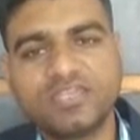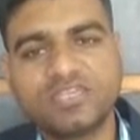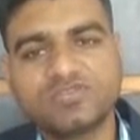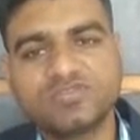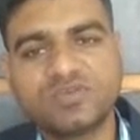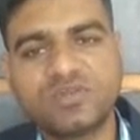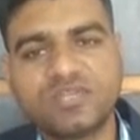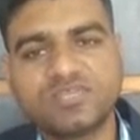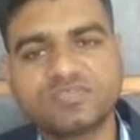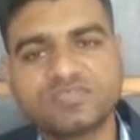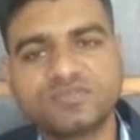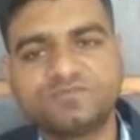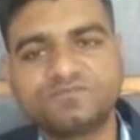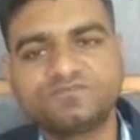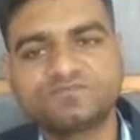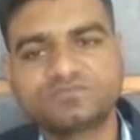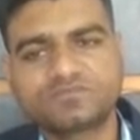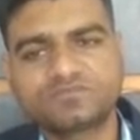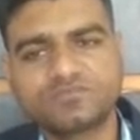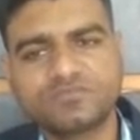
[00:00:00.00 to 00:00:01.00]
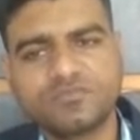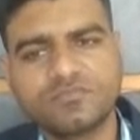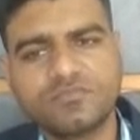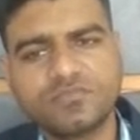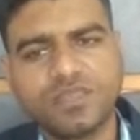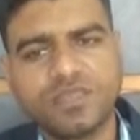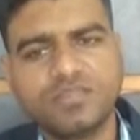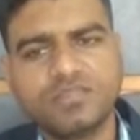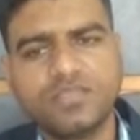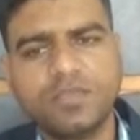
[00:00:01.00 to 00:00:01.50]
this one is
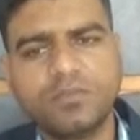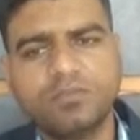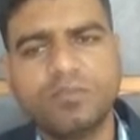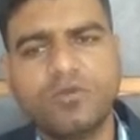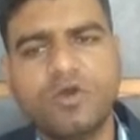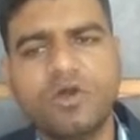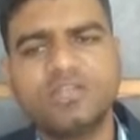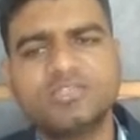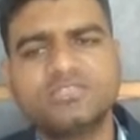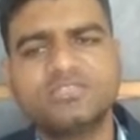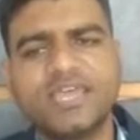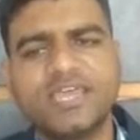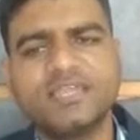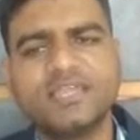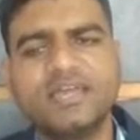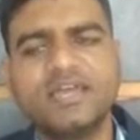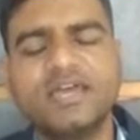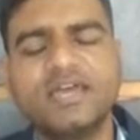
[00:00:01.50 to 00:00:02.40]
the fourth sign,